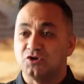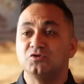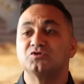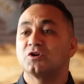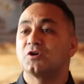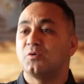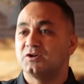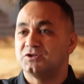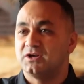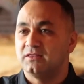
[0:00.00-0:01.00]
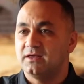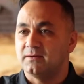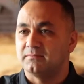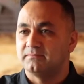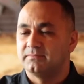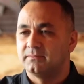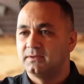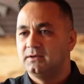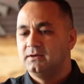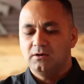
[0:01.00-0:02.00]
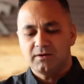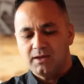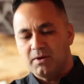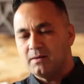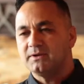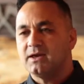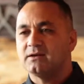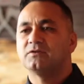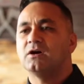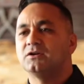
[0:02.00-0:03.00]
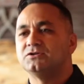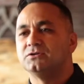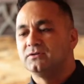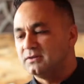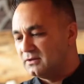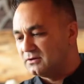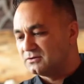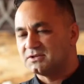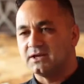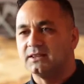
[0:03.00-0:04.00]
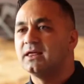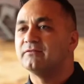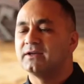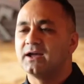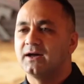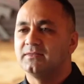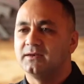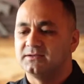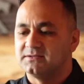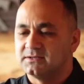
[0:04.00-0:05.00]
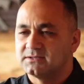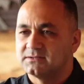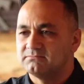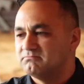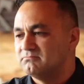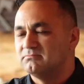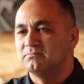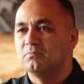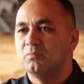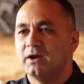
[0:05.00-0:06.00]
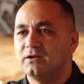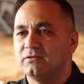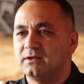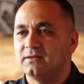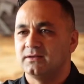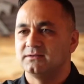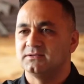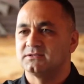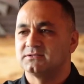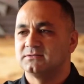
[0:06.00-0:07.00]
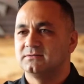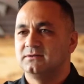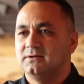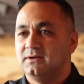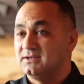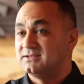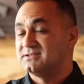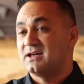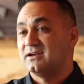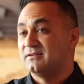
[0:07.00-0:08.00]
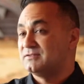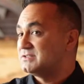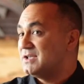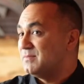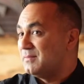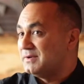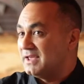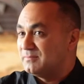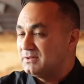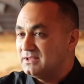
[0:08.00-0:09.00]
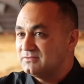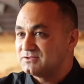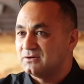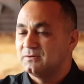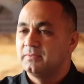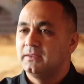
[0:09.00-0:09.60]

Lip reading: you start questioning them. Okay, mom and dad have taught you that there's a loving God that exists. Why do you think he exists? And it's not enough to say mom and dad believe so.